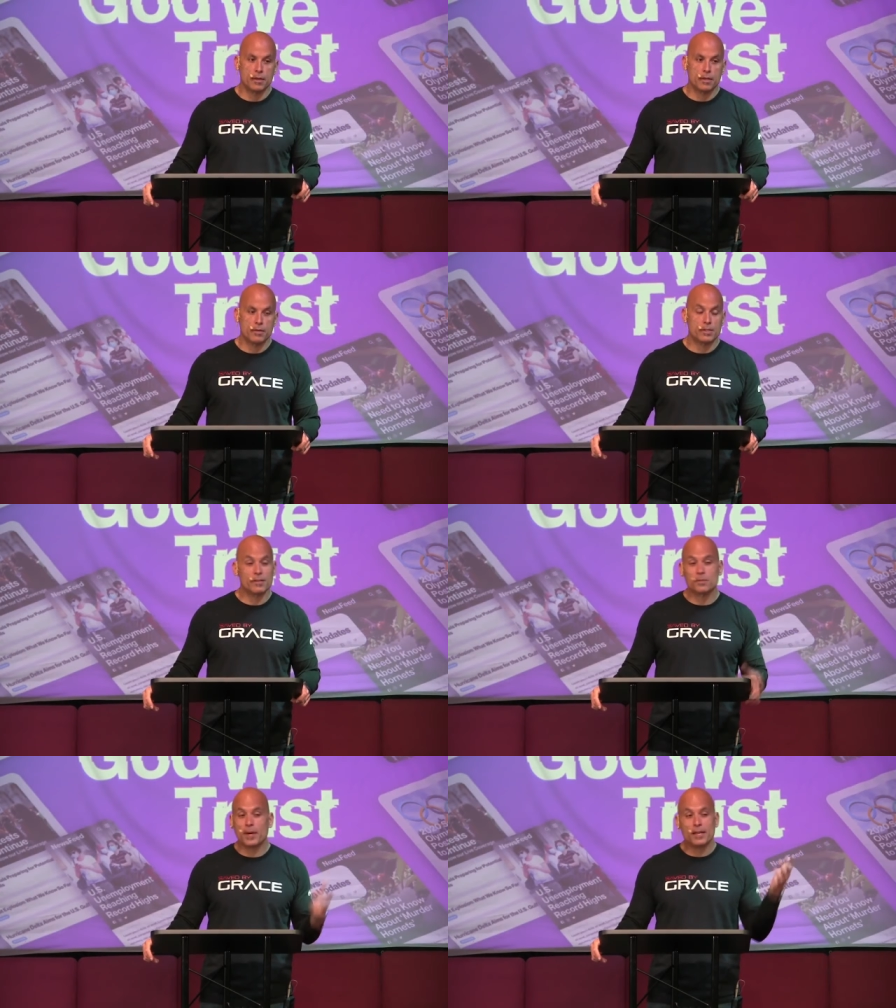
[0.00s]
that we're saved.
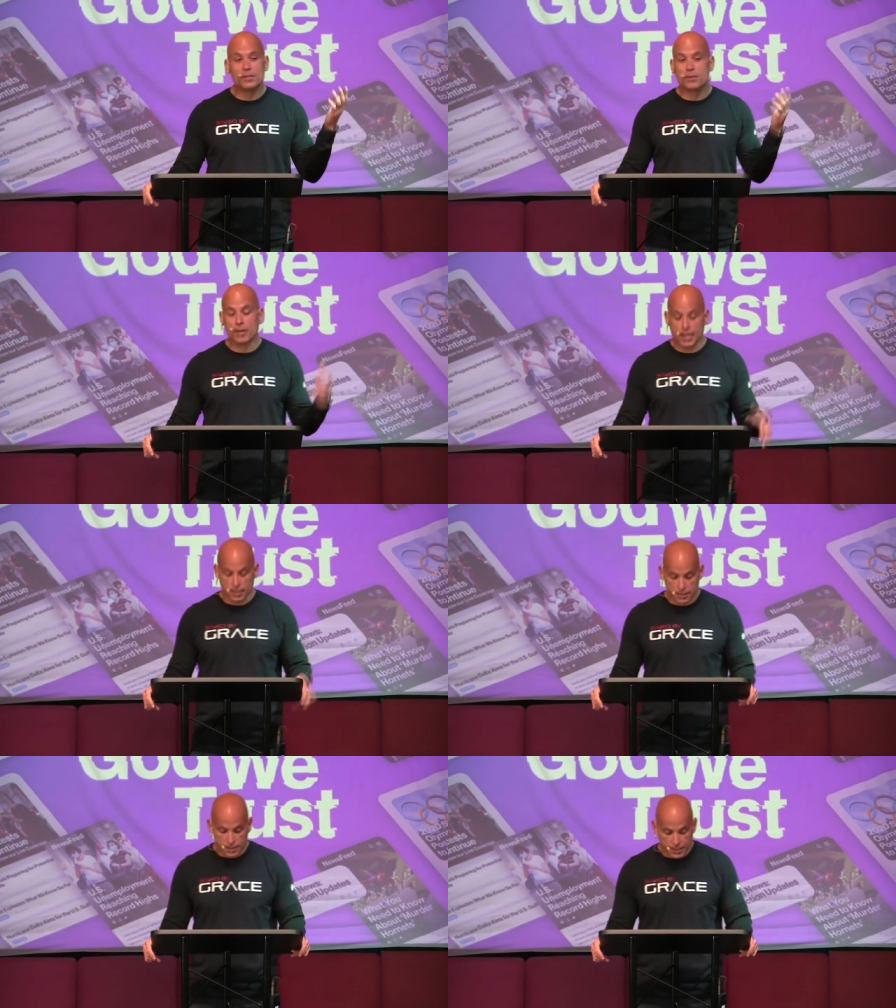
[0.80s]
It's by His
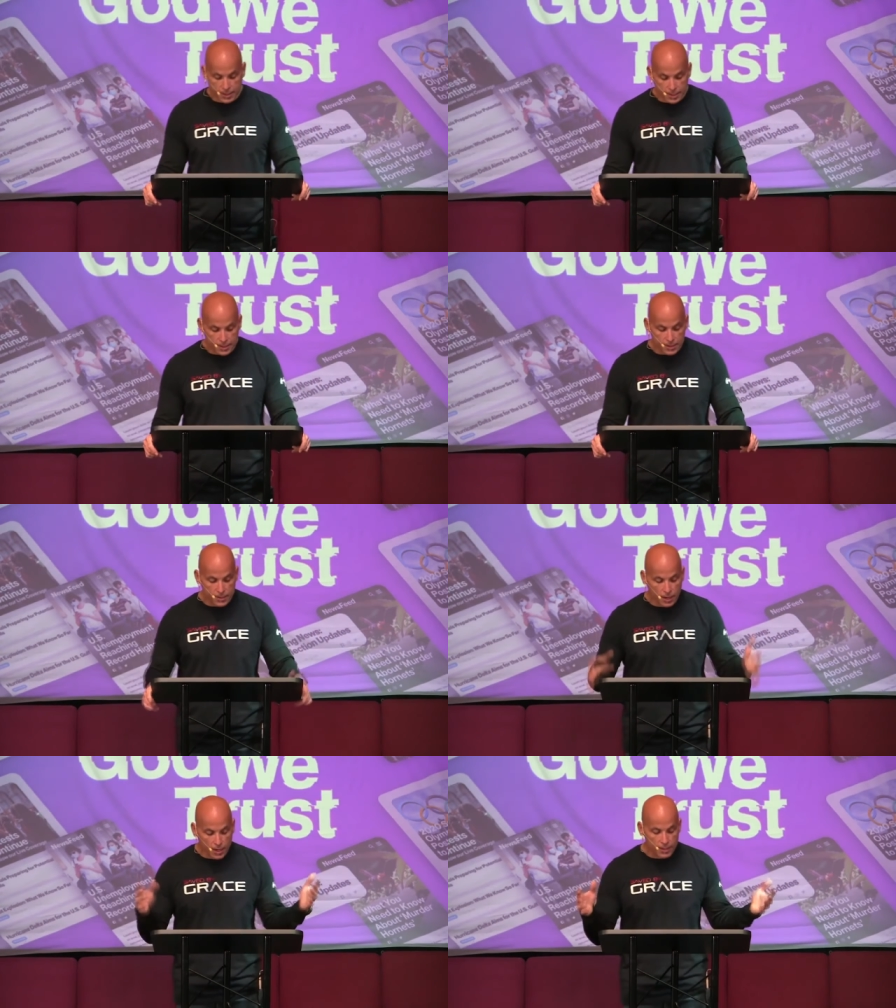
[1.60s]
grace. It's, it's this
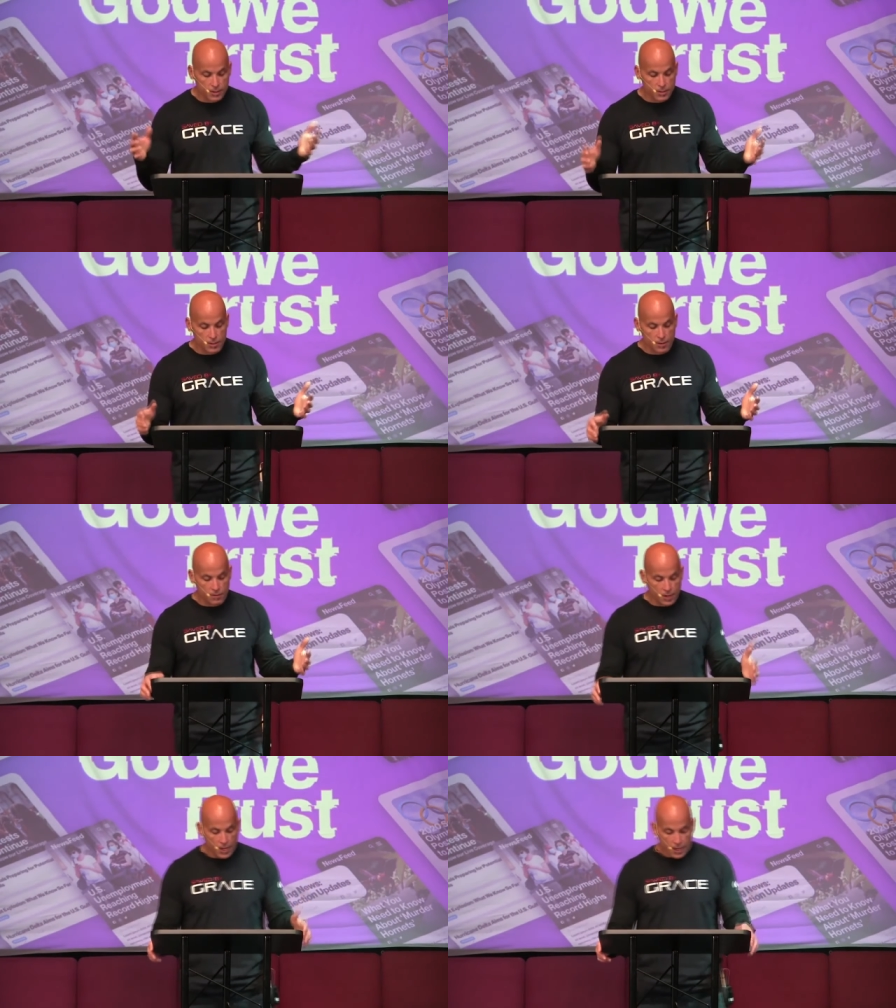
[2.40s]

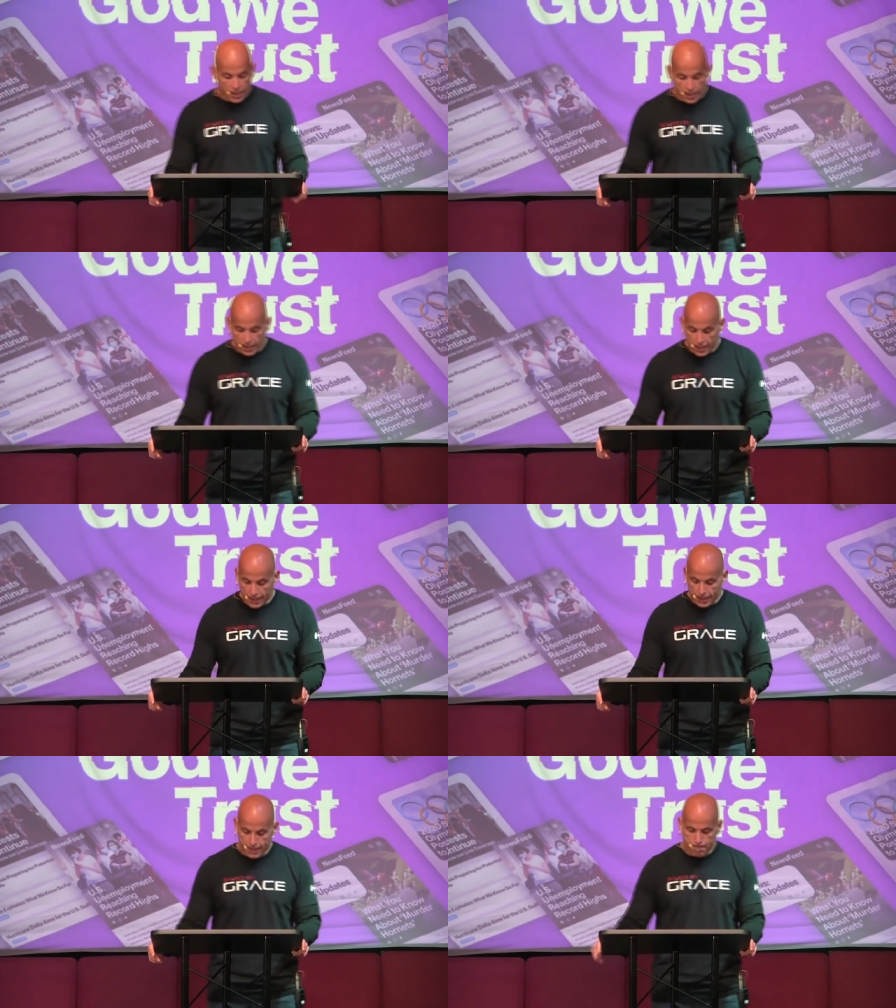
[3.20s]
undeserved uh,
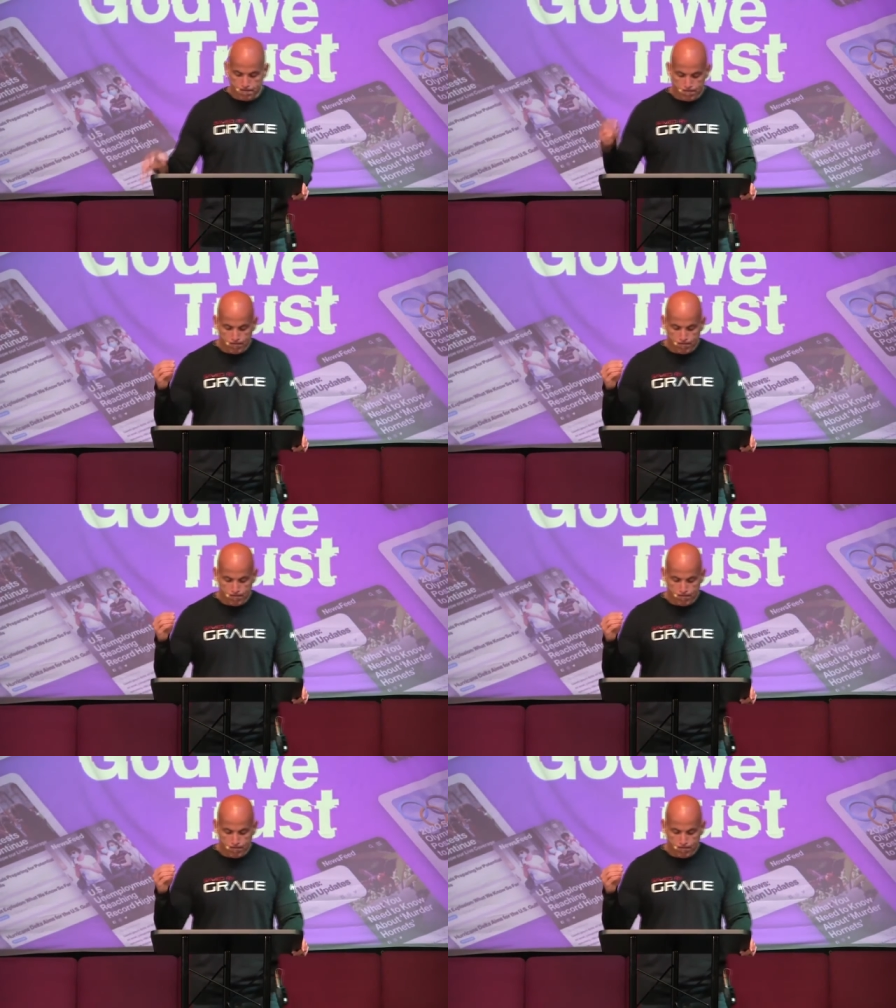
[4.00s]
uh, um,